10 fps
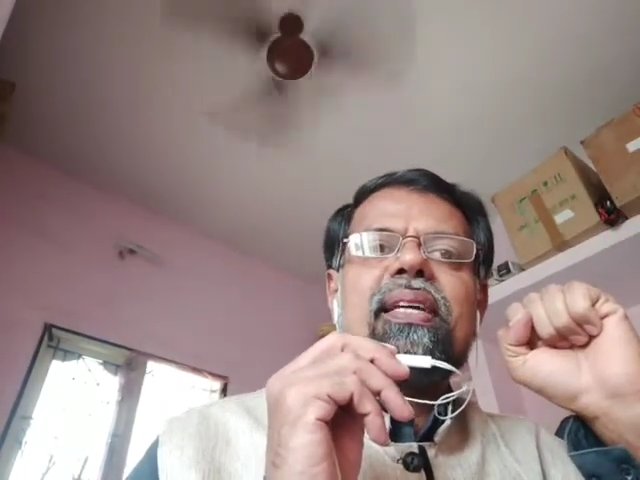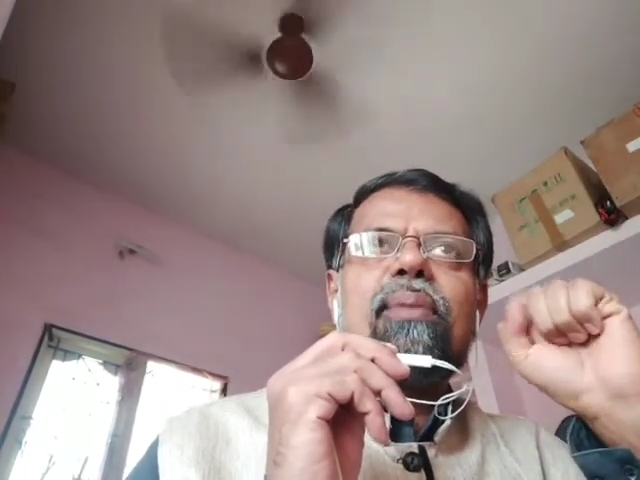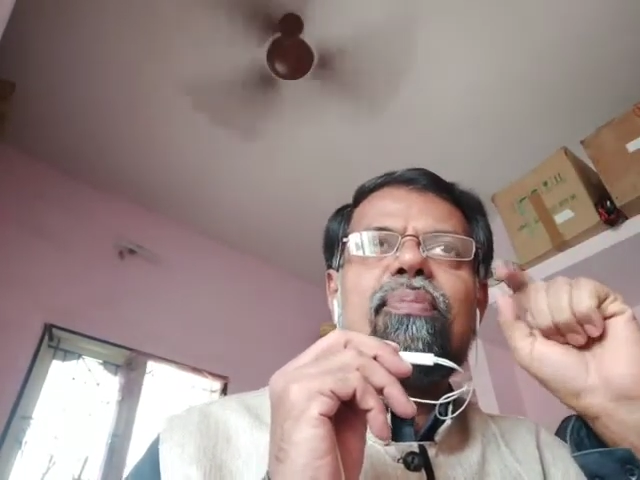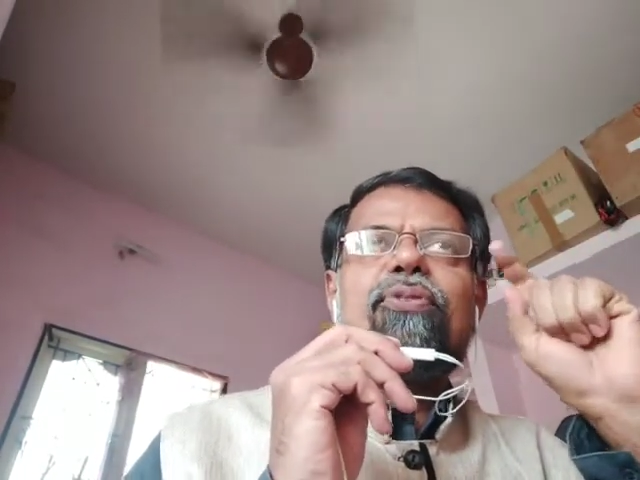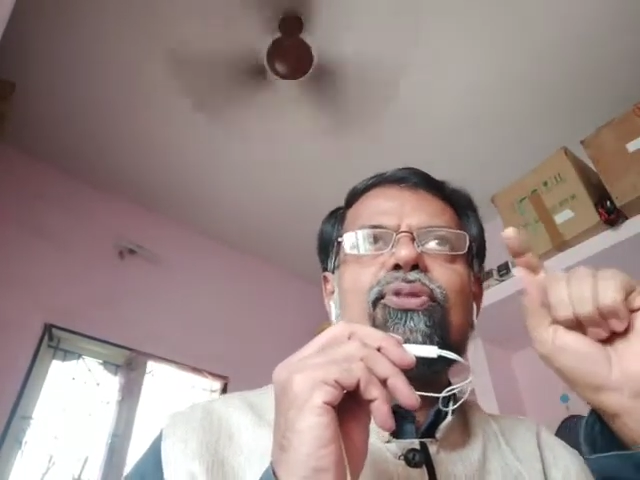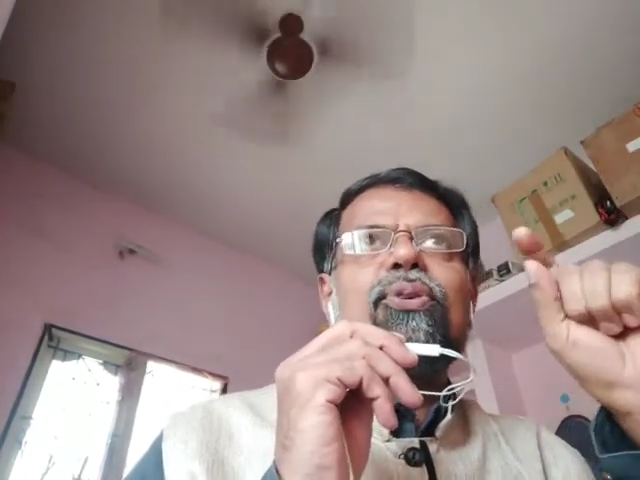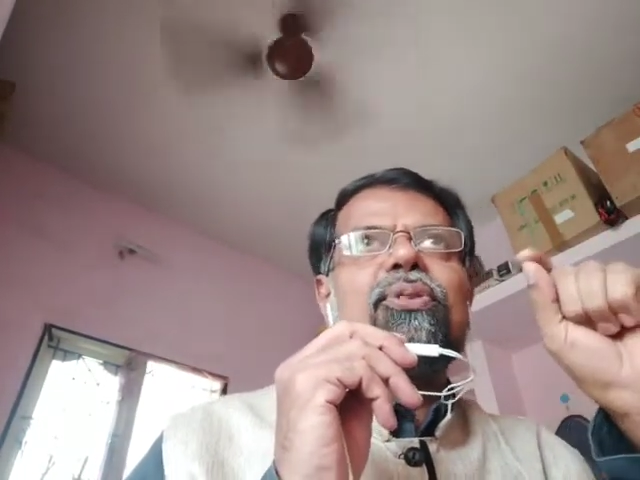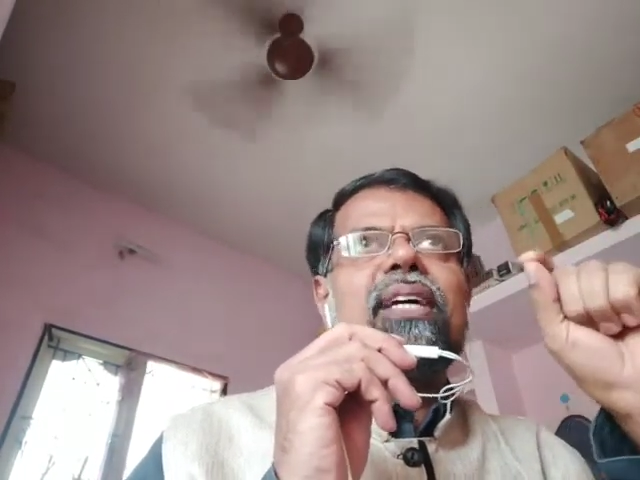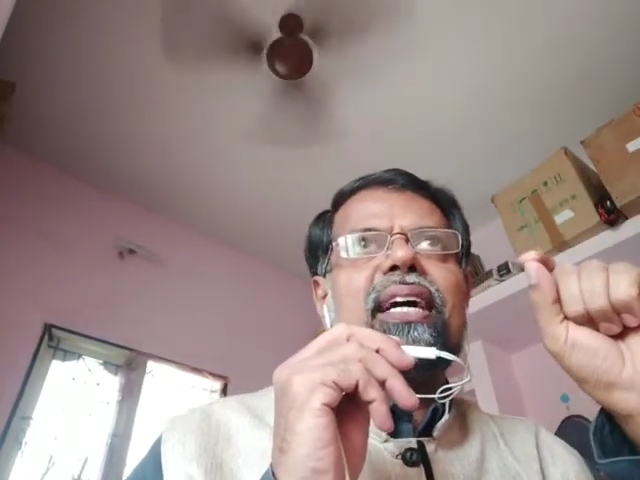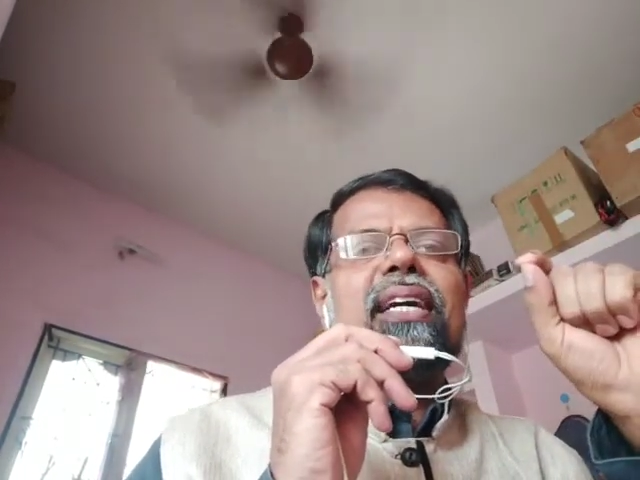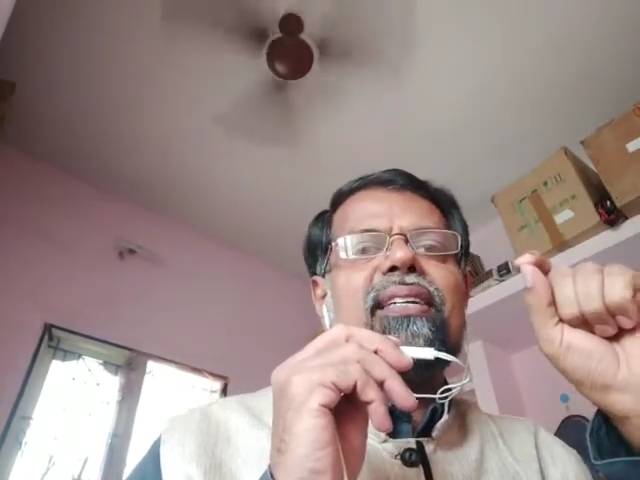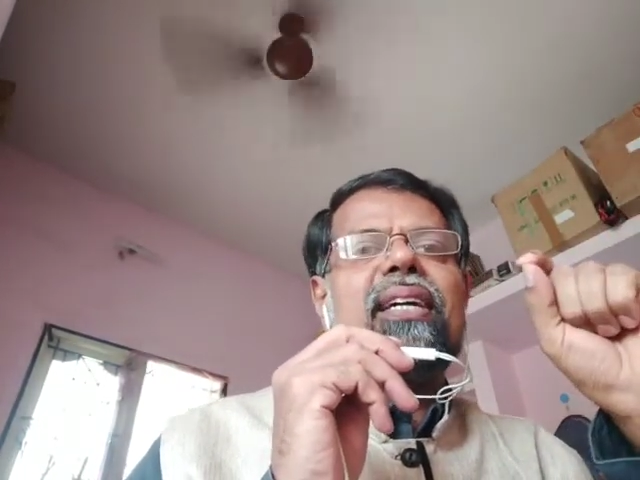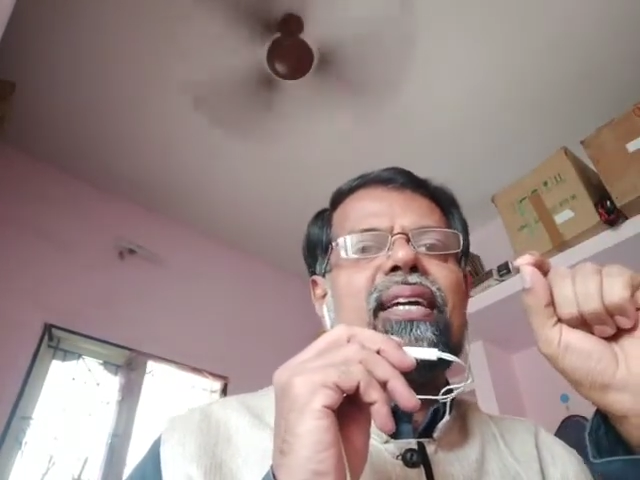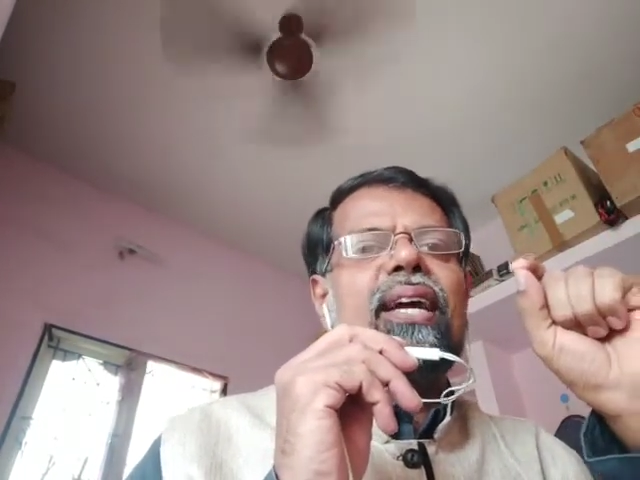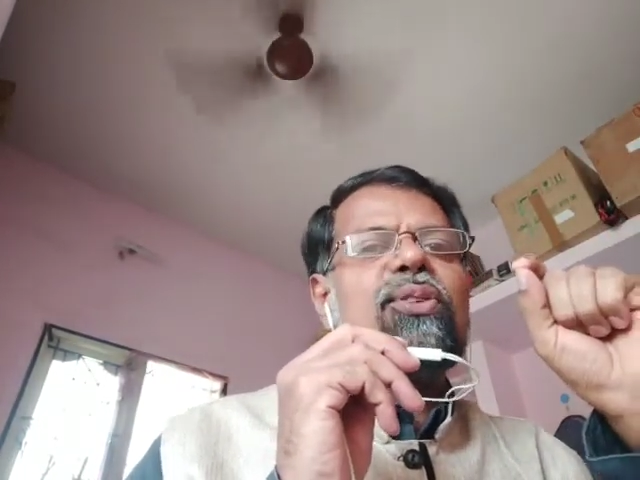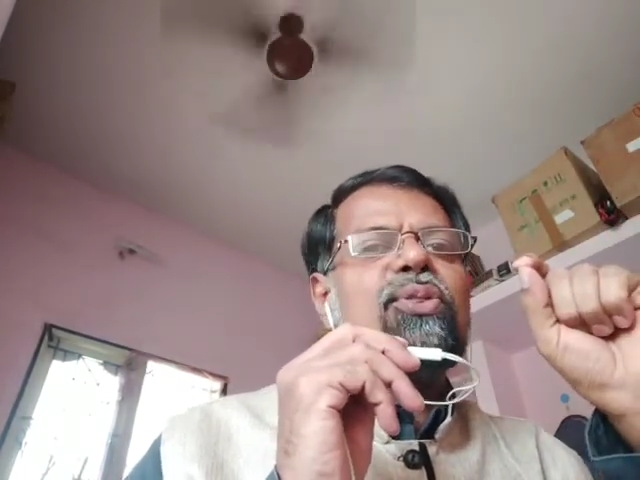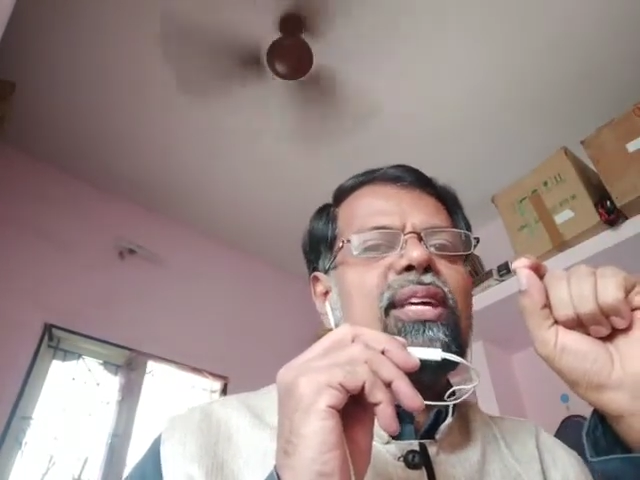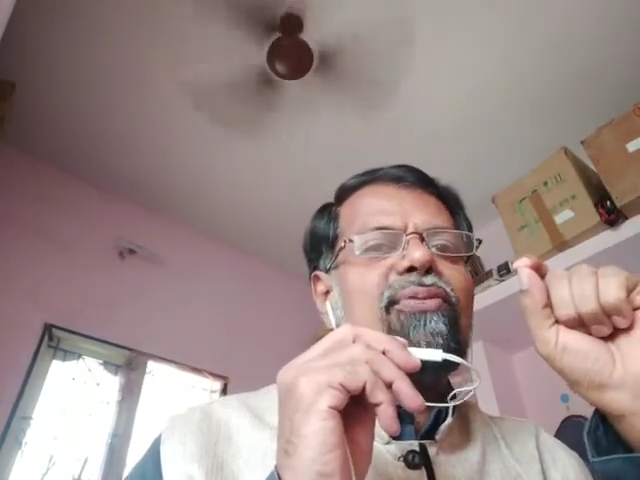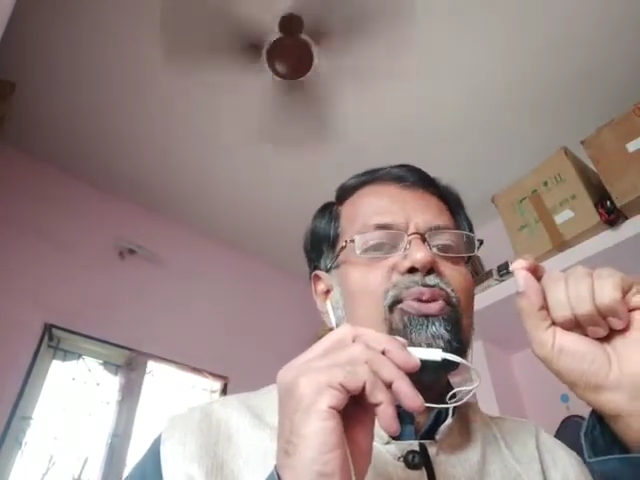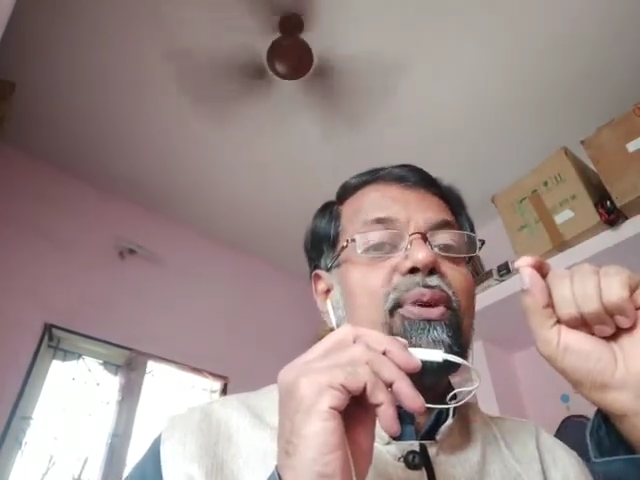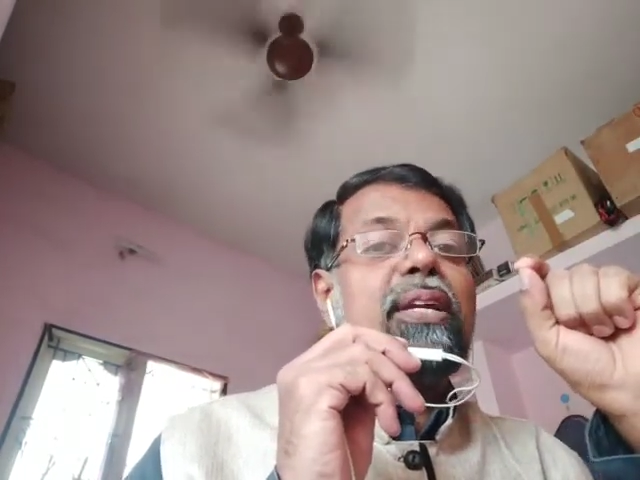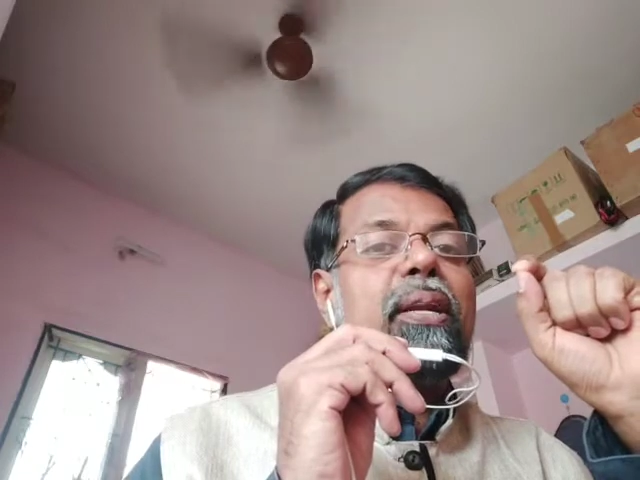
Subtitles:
Before that, I like to give you an